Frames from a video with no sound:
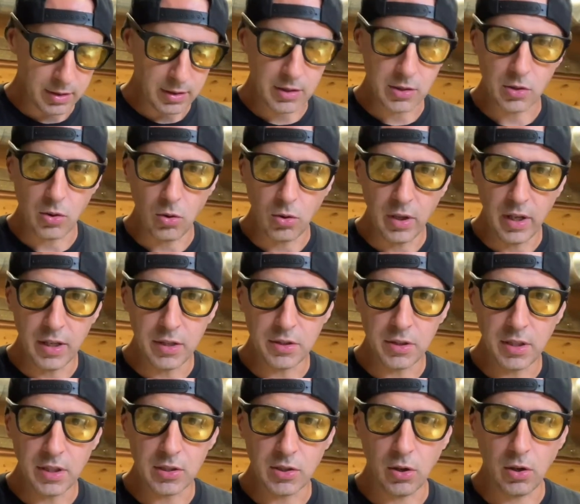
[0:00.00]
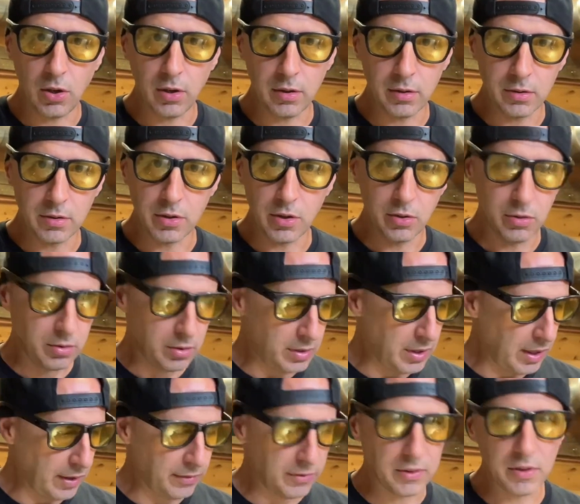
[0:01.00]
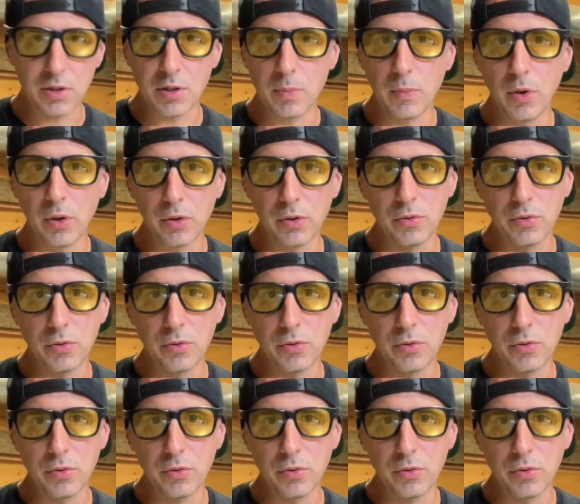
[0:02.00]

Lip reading: This whole edge gets hardened, so you definitely smoke